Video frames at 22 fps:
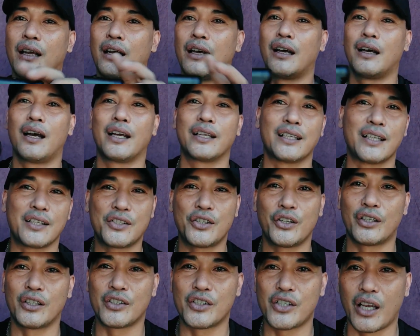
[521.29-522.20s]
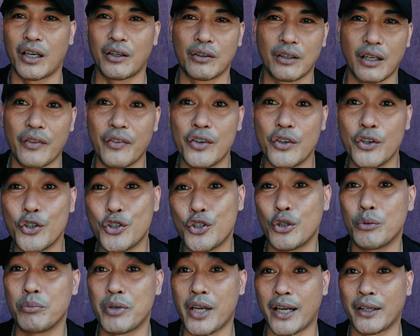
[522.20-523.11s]
I guess you can check on other
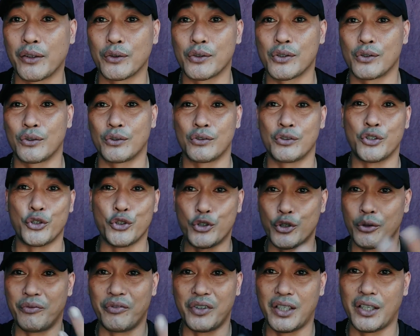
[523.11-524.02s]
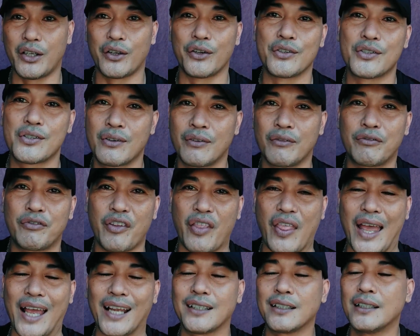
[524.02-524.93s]
YouTube channels or YouTube videos for
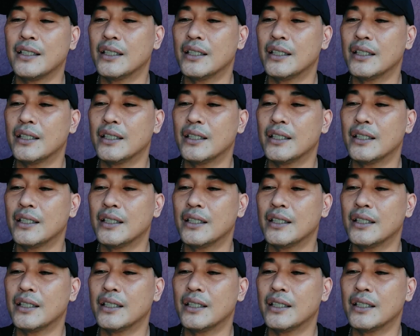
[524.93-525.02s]
that.